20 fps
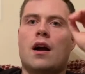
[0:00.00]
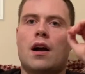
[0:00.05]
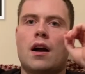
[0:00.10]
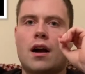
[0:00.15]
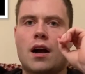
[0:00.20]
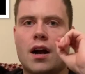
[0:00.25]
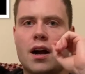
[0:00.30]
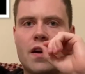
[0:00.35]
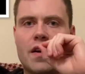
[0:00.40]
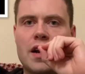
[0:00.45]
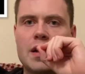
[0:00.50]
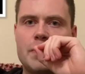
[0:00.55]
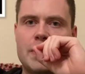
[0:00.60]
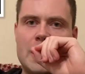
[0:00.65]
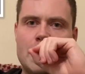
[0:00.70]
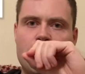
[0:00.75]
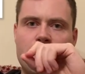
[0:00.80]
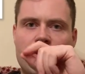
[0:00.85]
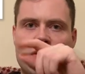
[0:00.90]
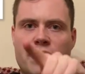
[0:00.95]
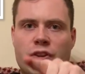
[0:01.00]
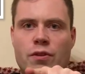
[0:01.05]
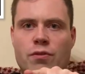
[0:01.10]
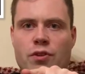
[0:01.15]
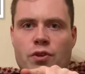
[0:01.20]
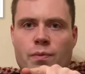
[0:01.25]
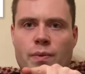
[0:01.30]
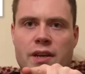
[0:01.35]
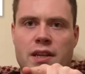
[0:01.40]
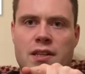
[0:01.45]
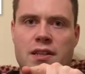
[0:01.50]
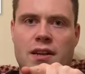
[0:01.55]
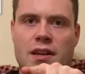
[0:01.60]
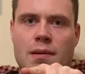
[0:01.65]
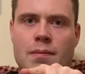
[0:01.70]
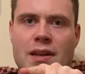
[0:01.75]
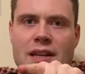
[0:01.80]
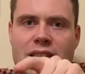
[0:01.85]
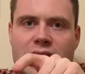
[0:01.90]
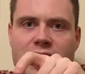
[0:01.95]
All right, people, review of the week
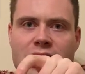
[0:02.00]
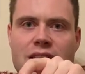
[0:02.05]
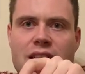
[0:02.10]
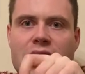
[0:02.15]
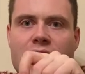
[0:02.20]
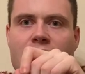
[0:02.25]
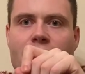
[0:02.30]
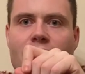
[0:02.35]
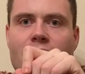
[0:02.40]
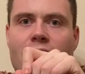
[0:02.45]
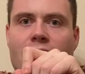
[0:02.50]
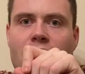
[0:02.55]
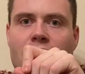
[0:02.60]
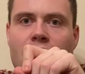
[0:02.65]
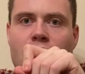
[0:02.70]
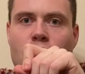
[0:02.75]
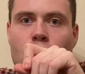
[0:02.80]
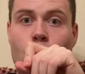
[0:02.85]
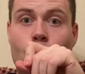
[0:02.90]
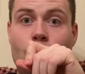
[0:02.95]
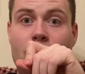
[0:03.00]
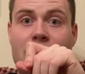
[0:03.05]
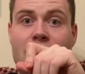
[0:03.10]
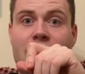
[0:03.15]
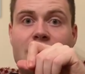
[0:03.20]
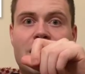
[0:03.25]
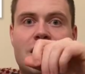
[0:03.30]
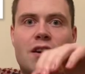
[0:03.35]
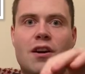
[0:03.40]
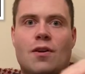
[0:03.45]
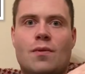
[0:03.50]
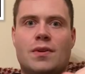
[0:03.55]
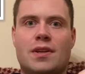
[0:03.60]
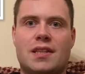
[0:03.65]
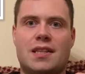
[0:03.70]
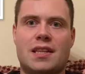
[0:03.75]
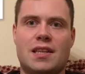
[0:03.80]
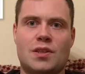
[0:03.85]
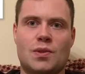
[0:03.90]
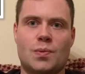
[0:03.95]
time. Let's see how long we get going
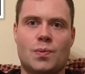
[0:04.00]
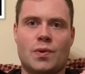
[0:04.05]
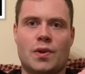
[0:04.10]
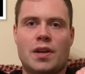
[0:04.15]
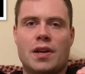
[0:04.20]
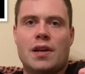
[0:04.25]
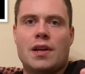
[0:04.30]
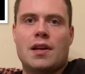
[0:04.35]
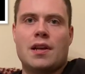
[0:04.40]
at this one.